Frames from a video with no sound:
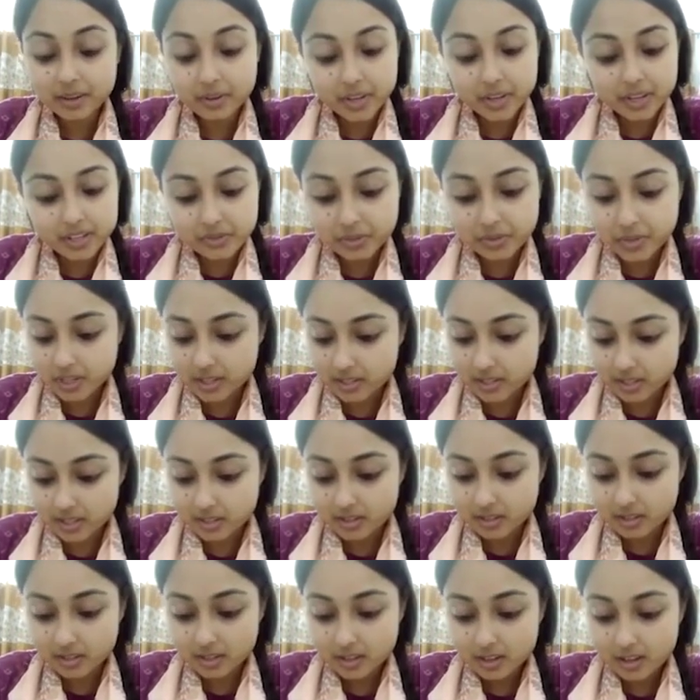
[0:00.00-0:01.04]

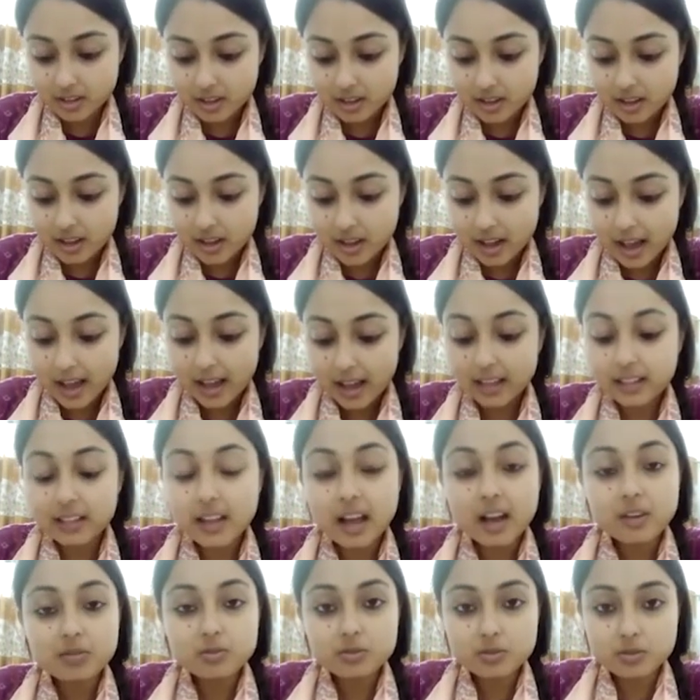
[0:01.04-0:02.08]
retreated, and
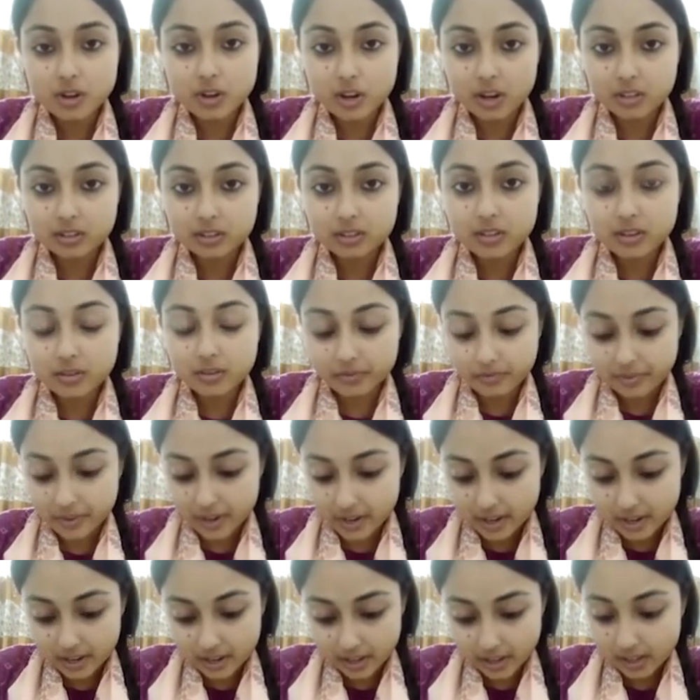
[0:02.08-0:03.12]
now doth
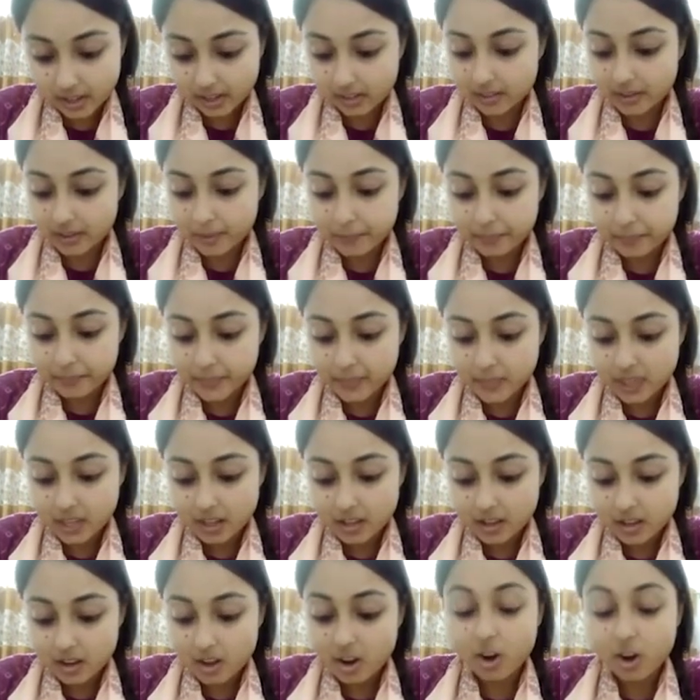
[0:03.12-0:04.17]
fare ill
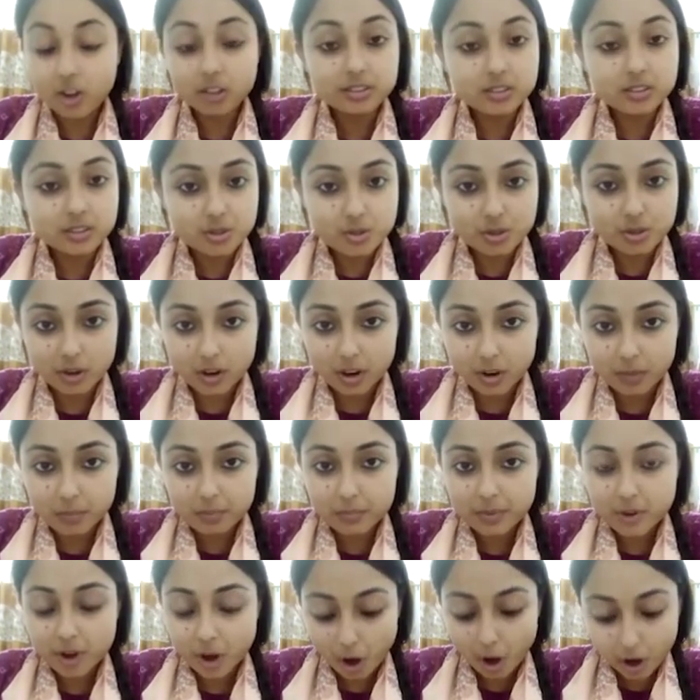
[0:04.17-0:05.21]
on the
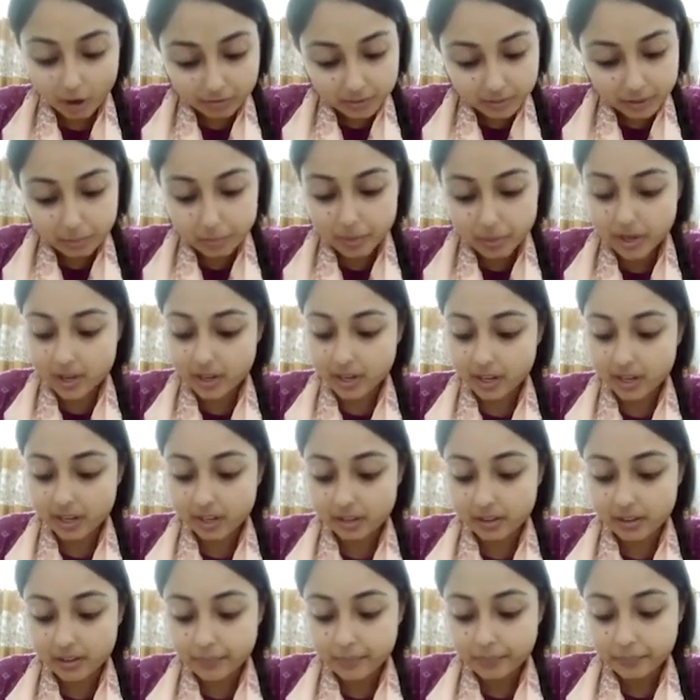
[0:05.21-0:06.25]
top of the bare
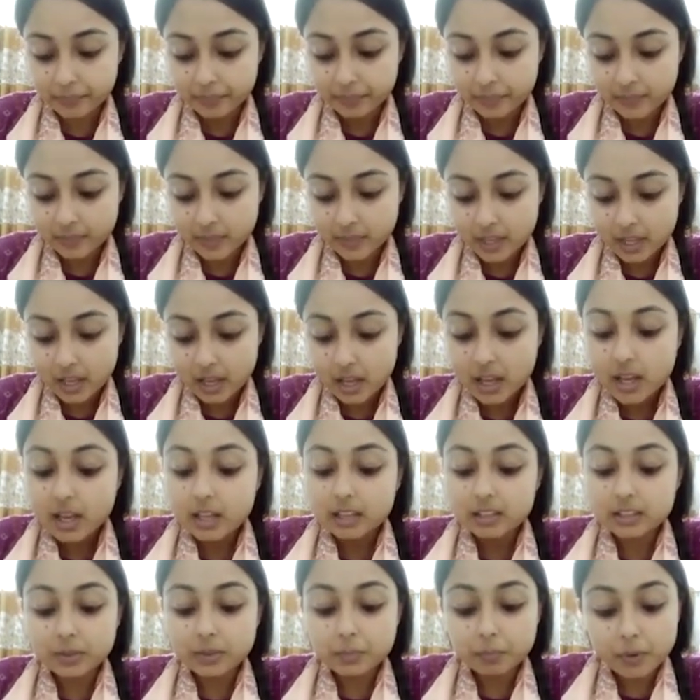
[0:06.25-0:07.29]
hill.
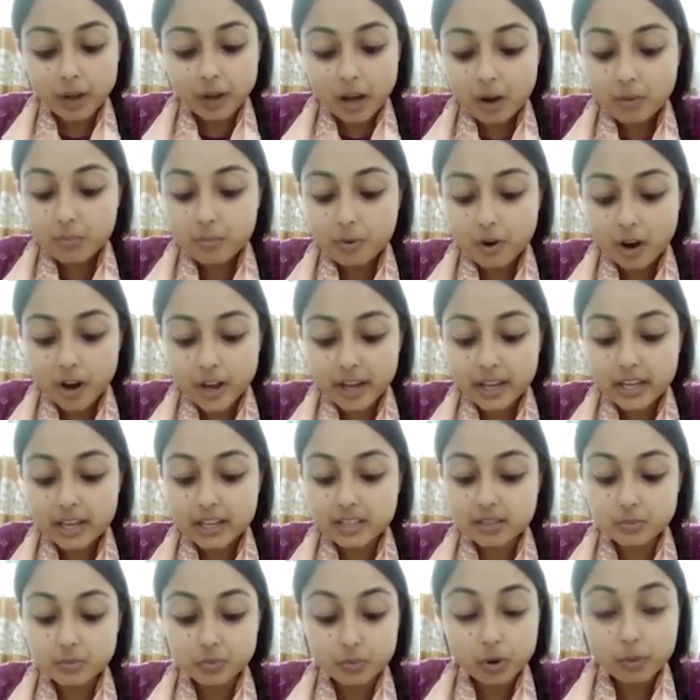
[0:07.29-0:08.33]
The ploughboy
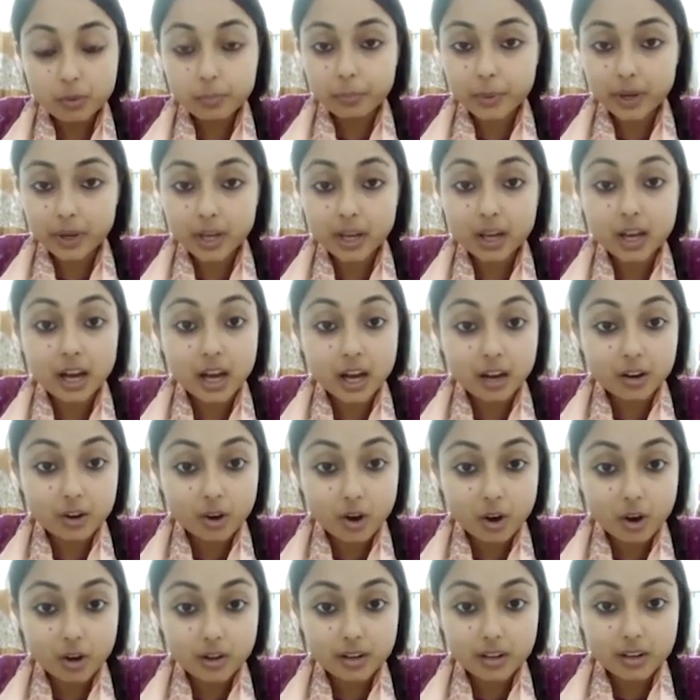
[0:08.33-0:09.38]
is whooping
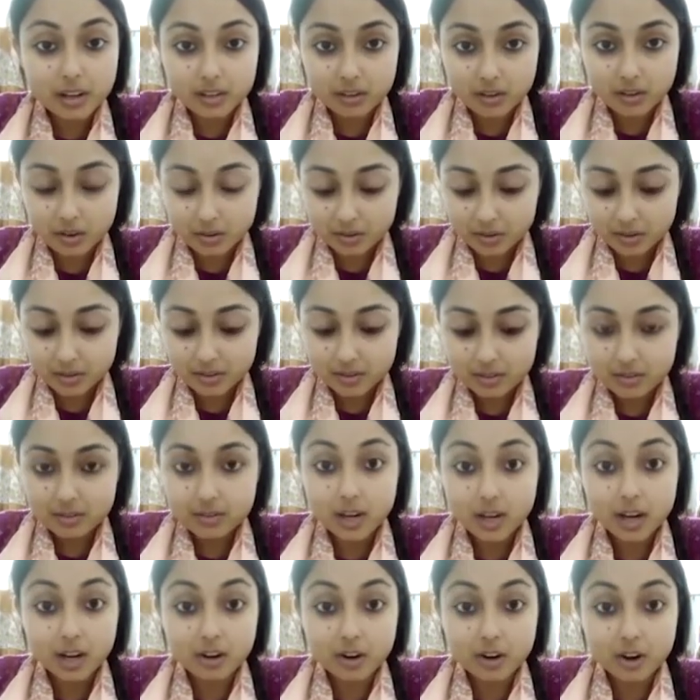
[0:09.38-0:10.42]
anon, anon,
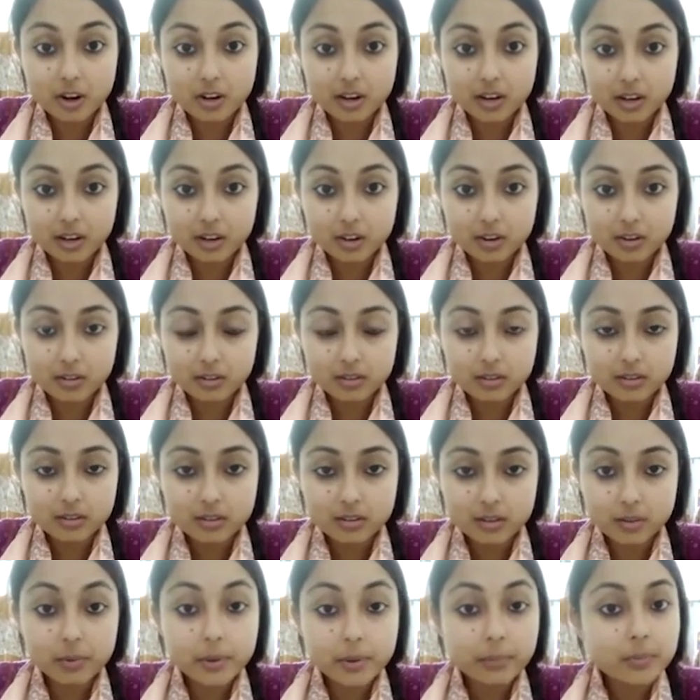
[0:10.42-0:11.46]
anon, anon.
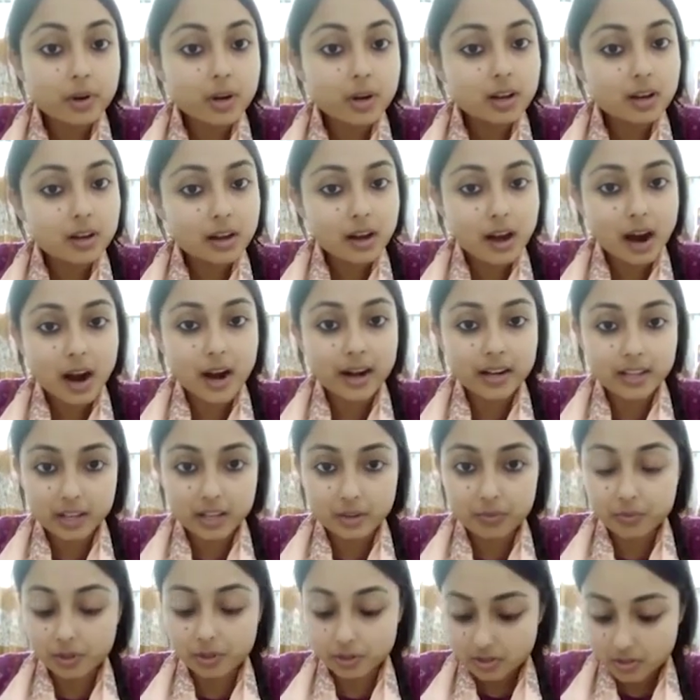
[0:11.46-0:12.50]
Remember?
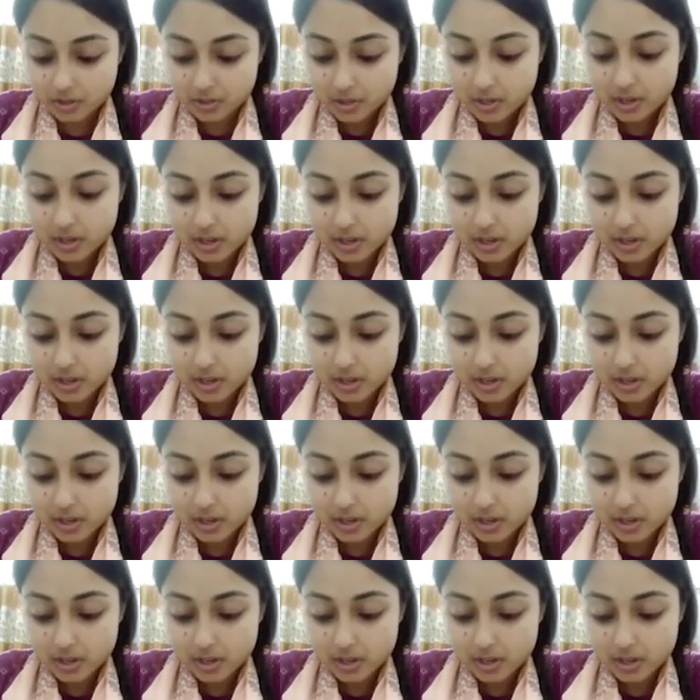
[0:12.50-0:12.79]
Archaic word.